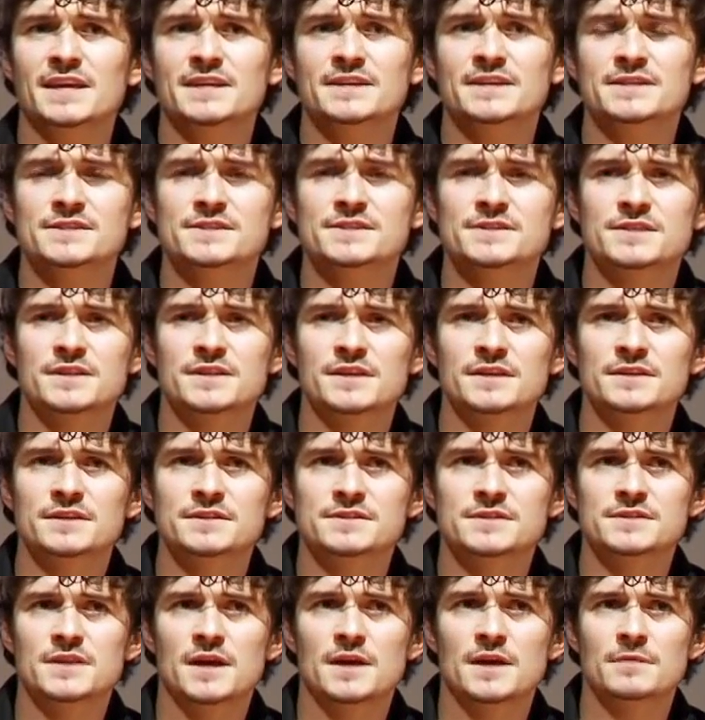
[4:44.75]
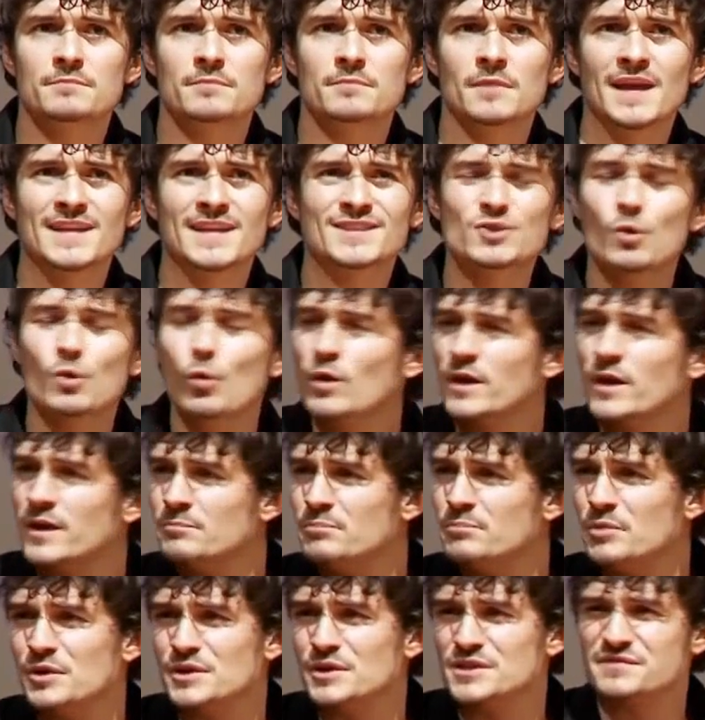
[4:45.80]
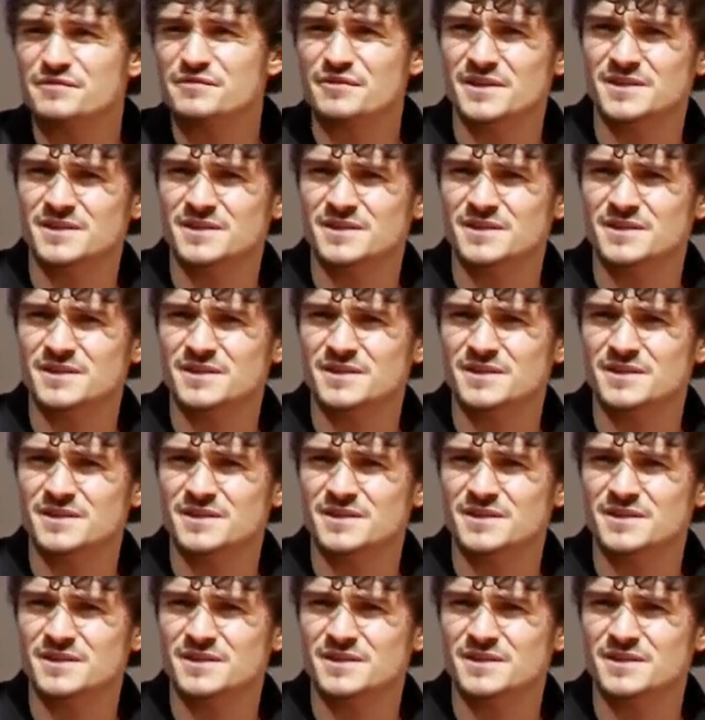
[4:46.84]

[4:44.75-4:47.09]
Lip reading: is like talking books, for